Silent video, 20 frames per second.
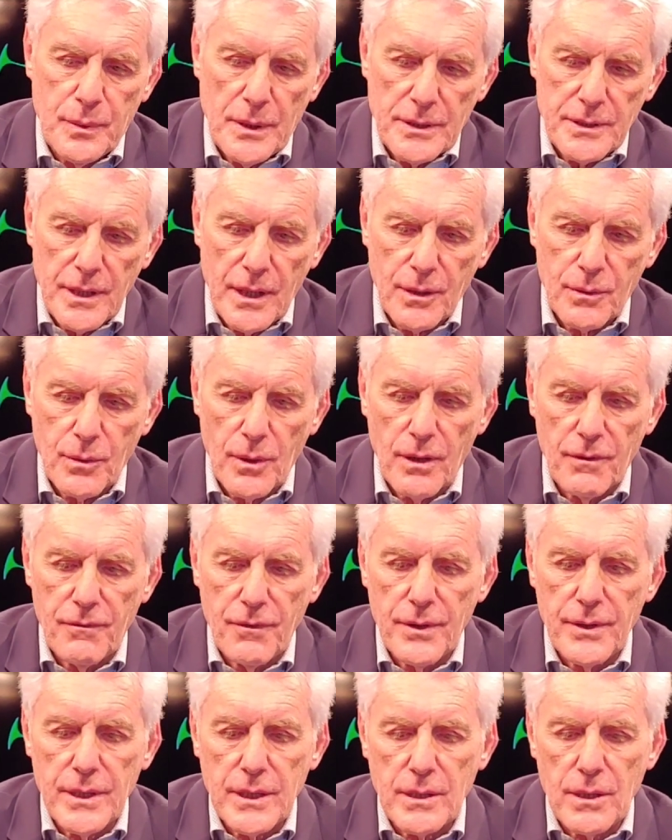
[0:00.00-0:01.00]
I think we are
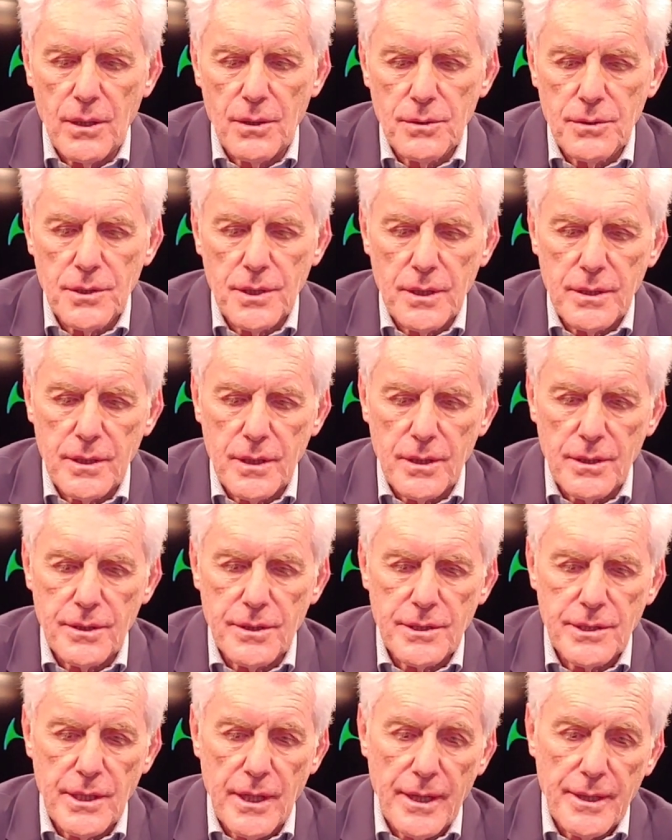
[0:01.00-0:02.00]
very close at the
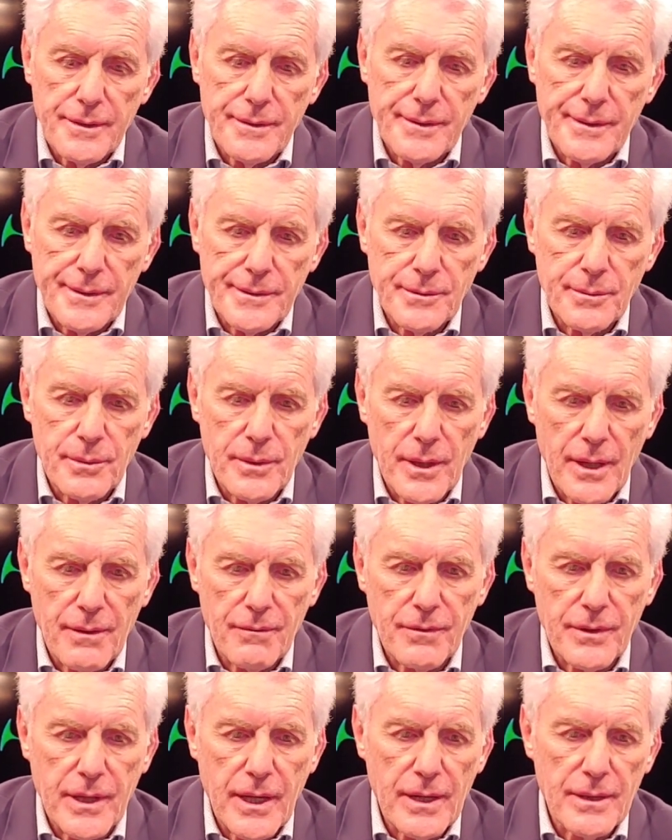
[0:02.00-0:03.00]
other side. Yes, we
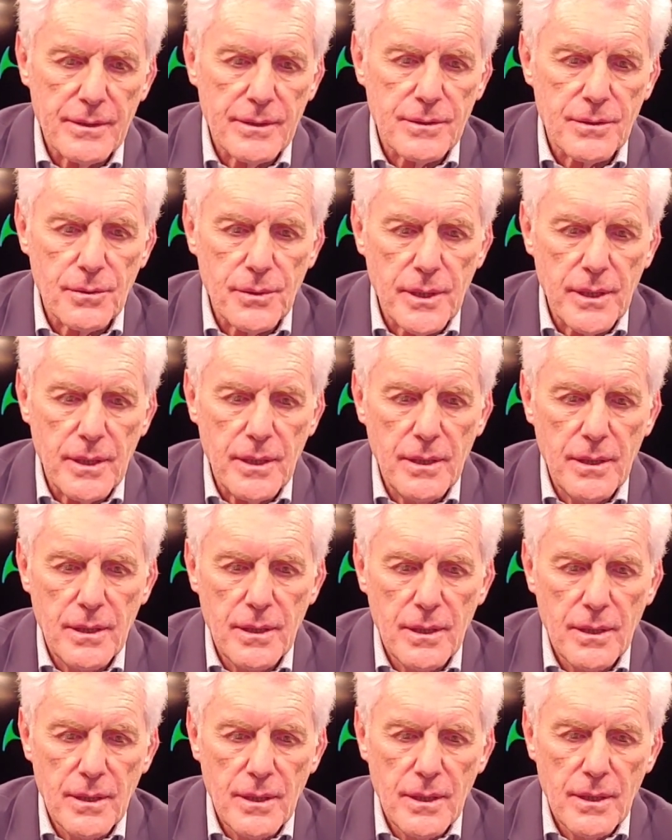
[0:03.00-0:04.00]
have again three
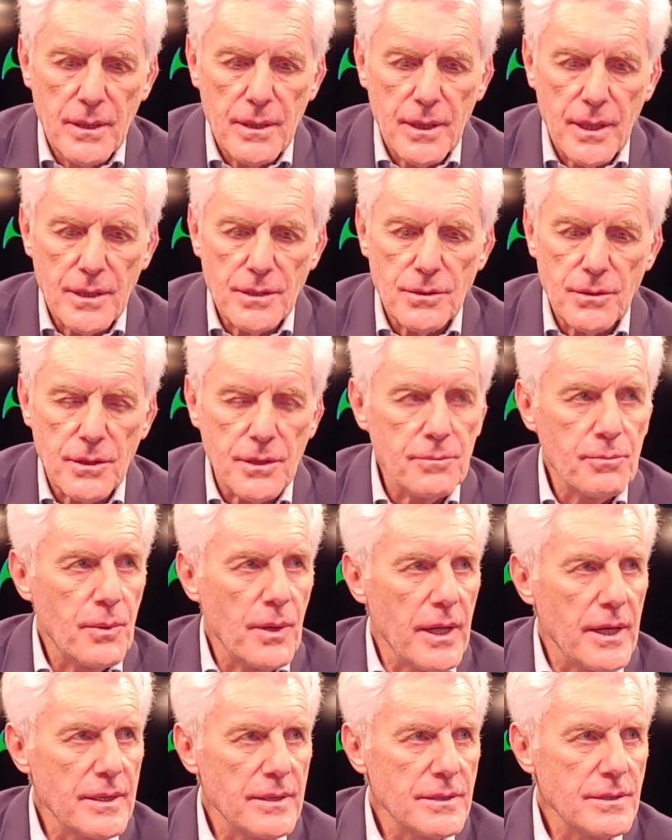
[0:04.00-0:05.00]
injured
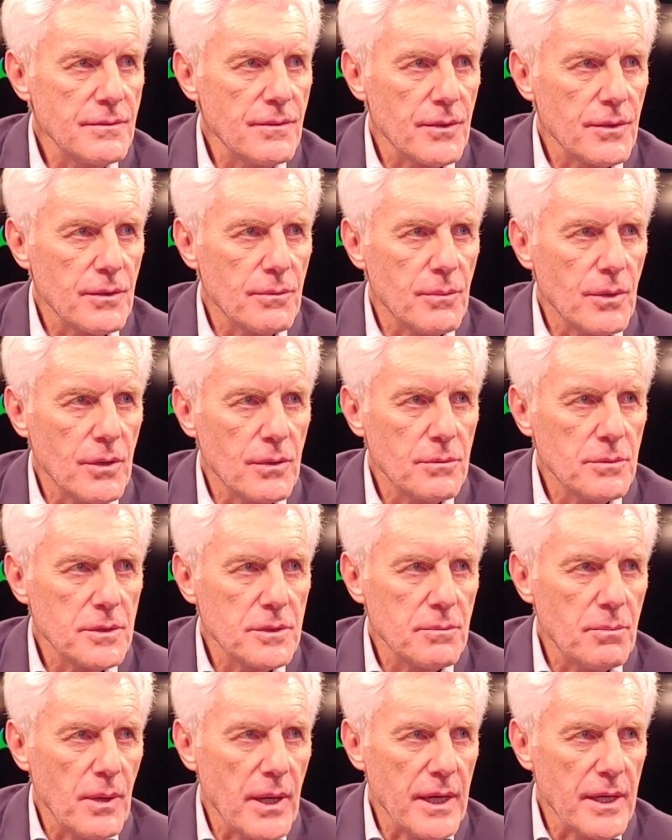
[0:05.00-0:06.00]
players for the
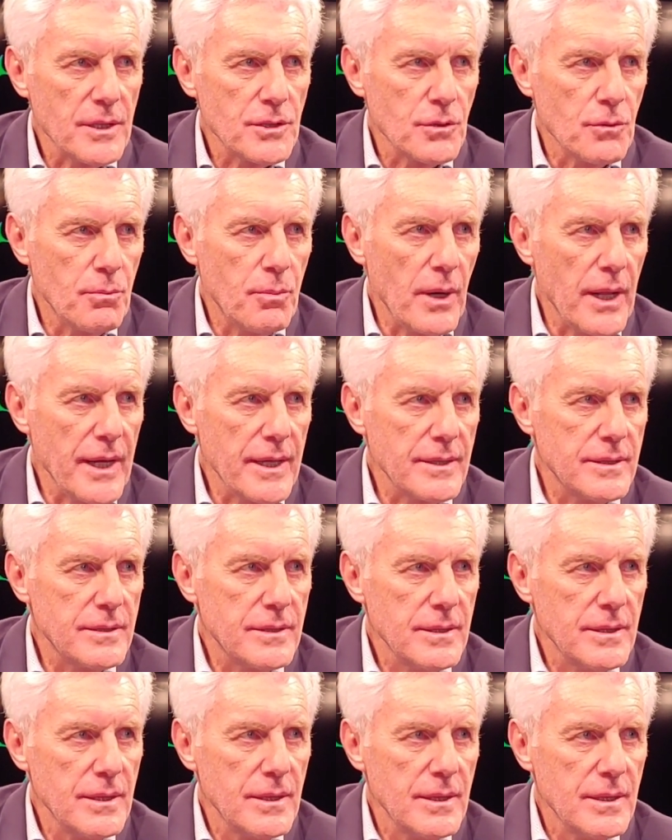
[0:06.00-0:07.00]
moment, players who played
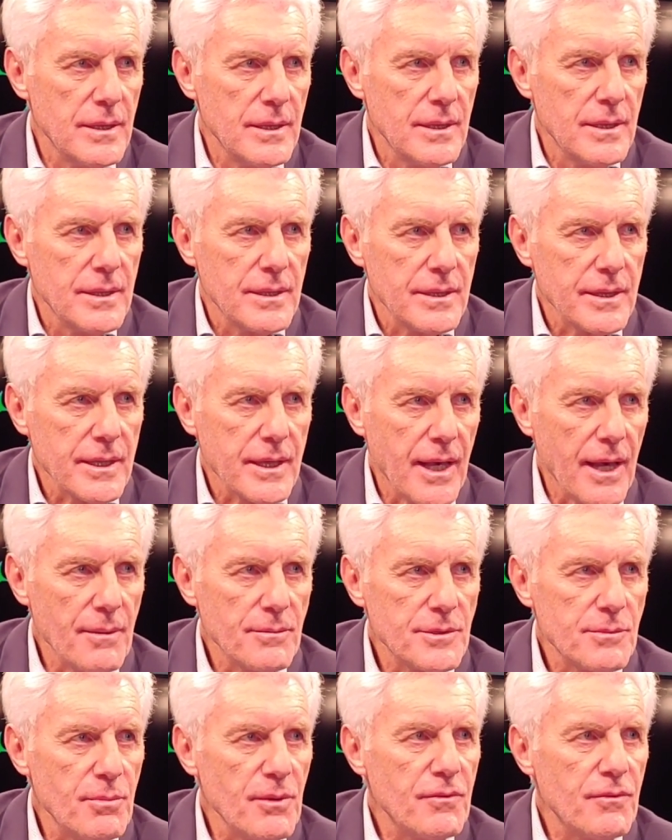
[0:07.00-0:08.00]
the
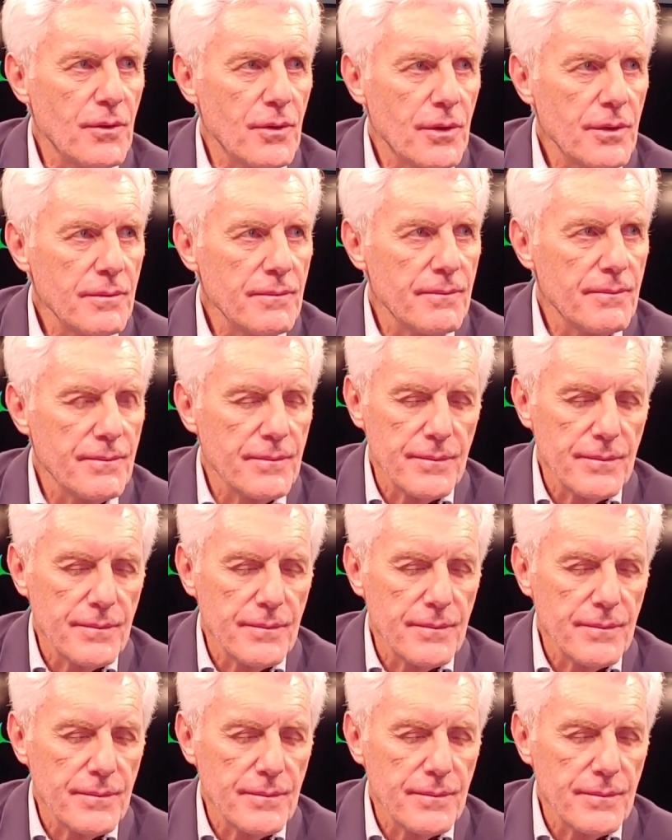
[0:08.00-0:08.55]
games before.